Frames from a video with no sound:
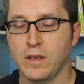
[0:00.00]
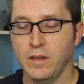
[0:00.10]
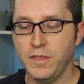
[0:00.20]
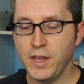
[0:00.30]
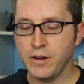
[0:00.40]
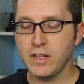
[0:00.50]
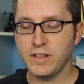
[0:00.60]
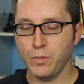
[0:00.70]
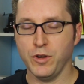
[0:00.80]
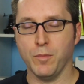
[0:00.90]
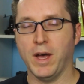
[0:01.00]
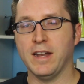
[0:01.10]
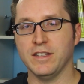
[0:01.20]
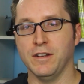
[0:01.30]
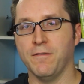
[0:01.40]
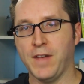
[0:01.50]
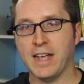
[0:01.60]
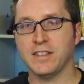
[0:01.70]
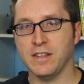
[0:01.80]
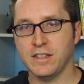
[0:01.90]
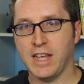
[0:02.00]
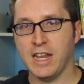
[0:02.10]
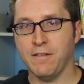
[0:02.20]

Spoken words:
The theory is that when your body's in a fasting state,